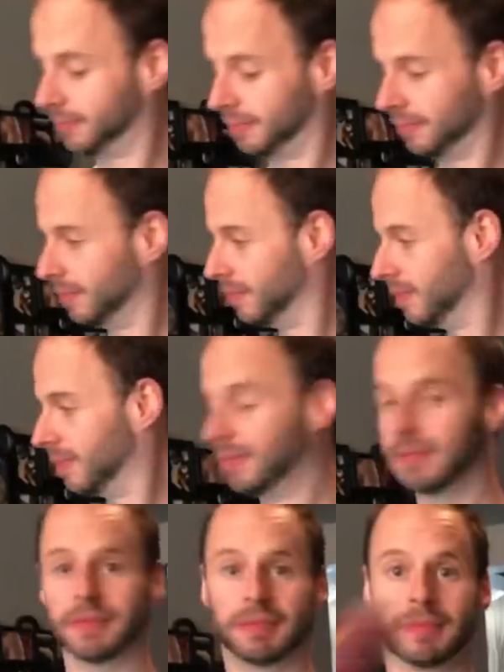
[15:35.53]

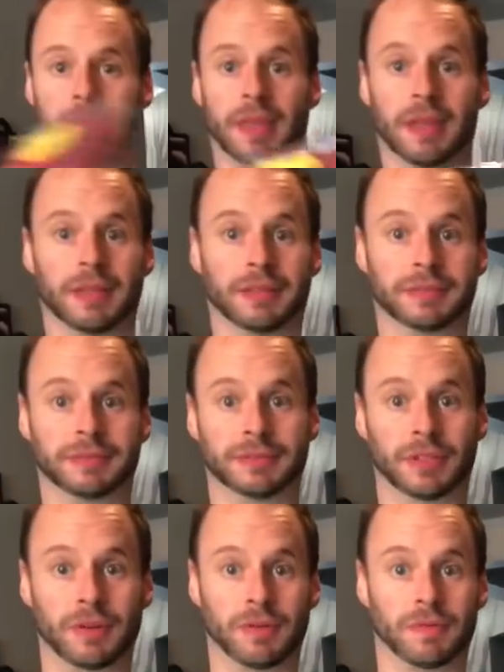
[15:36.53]

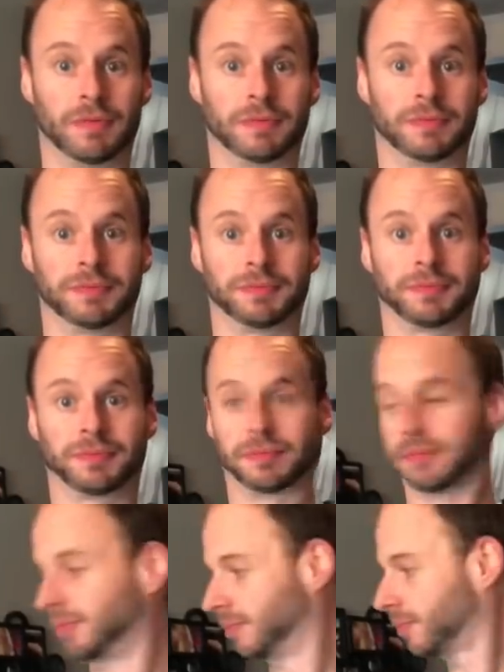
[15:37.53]

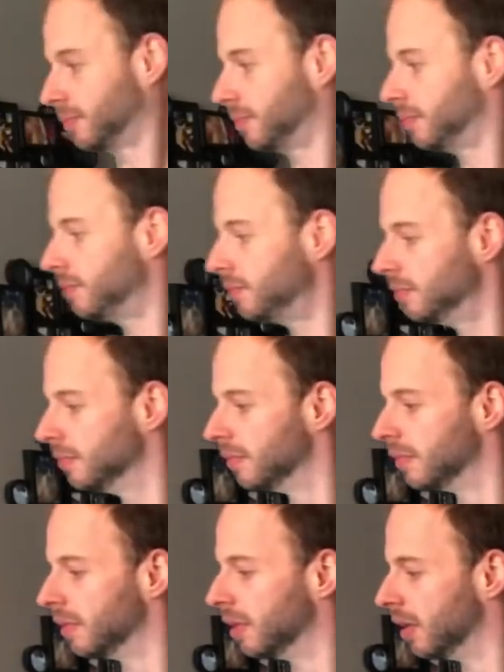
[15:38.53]

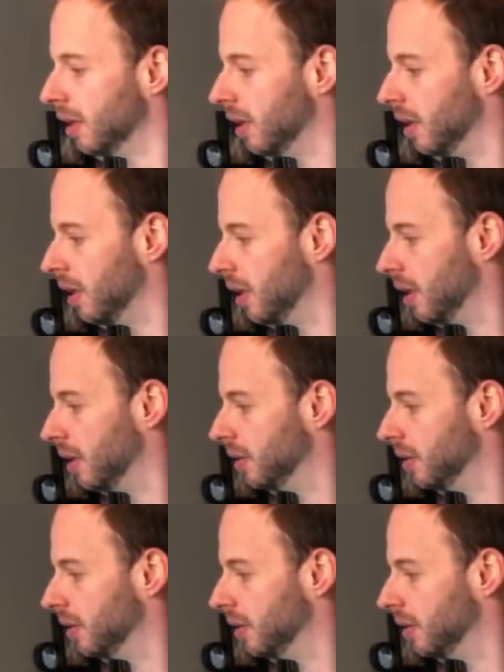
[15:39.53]
The person shown says nothing.